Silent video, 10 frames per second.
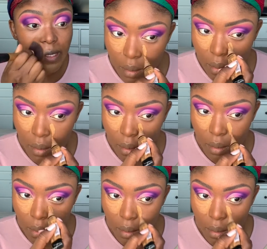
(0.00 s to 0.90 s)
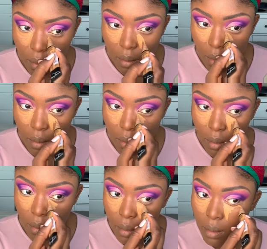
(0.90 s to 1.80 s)
And I'm just gonna use my LA
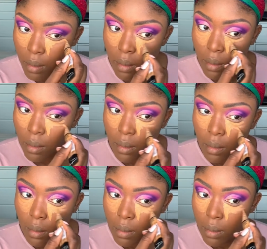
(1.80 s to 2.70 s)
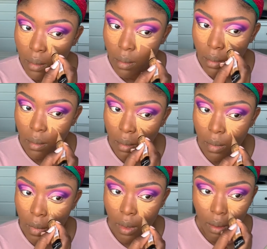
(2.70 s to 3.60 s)
Girl Pro Concealer in the
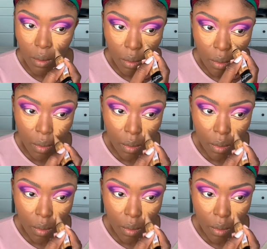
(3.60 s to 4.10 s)
color